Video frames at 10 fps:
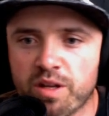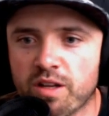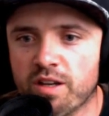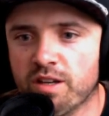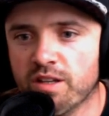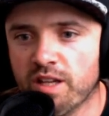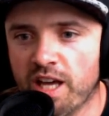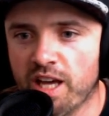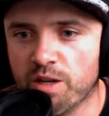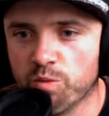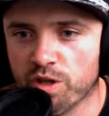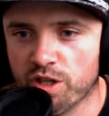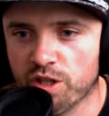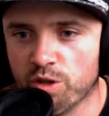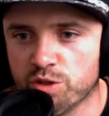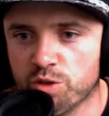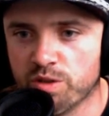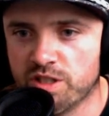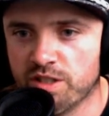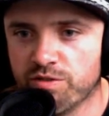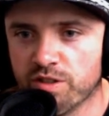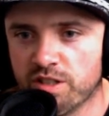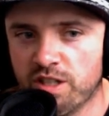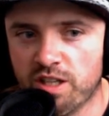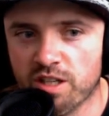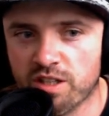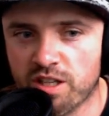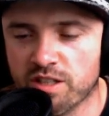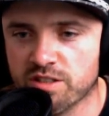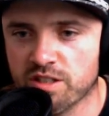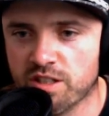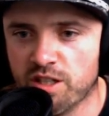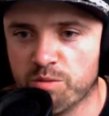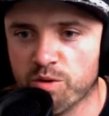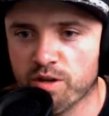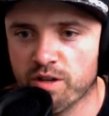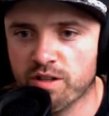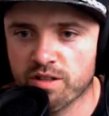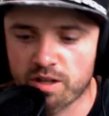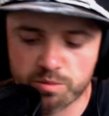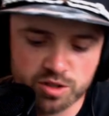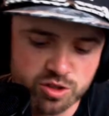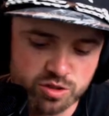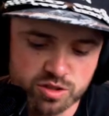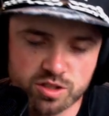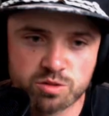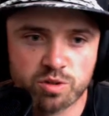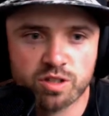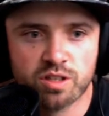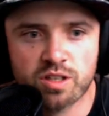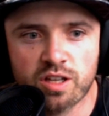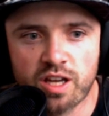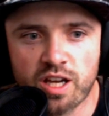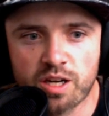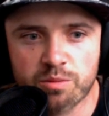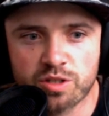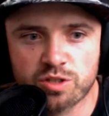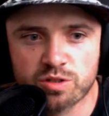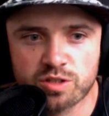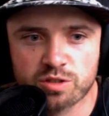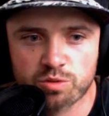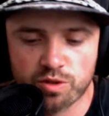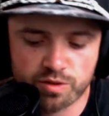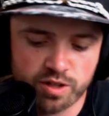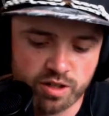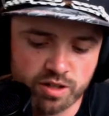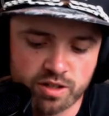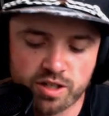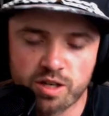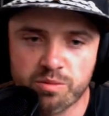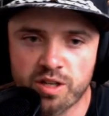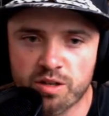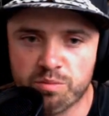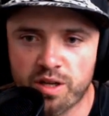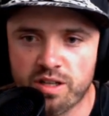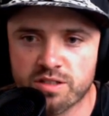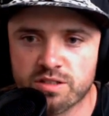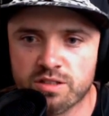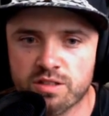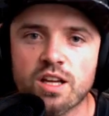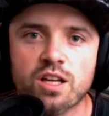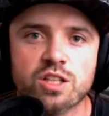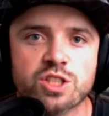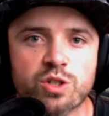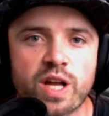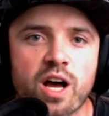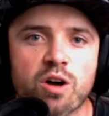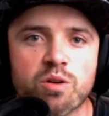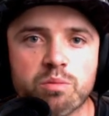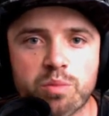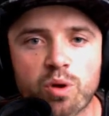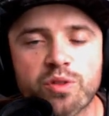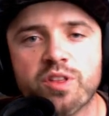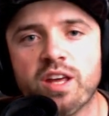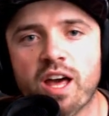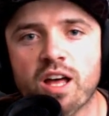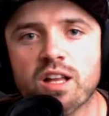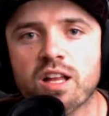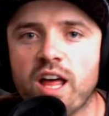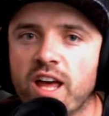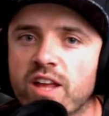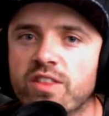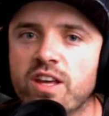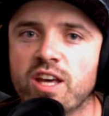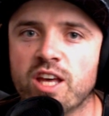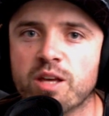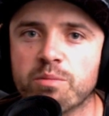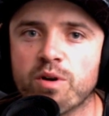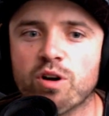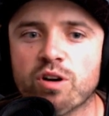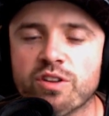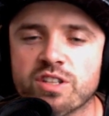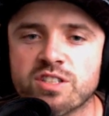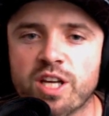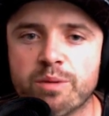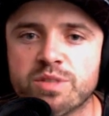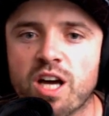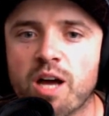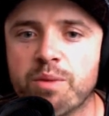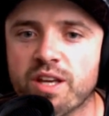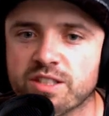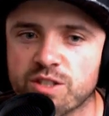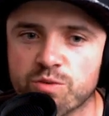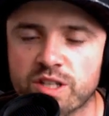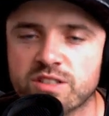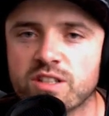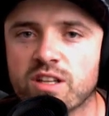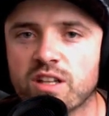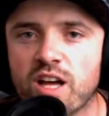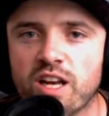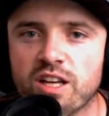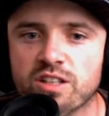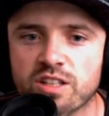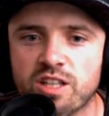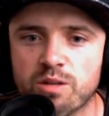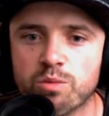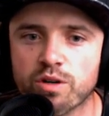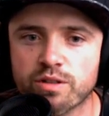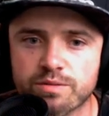it and we're going to go to a different key on the ends of the keyboard. I'm going to choose this one and I'm going to choose this one over here and I'm going to hit paste. So now both the L and the M are on the same timing as the rest of the lighting on the keyboard.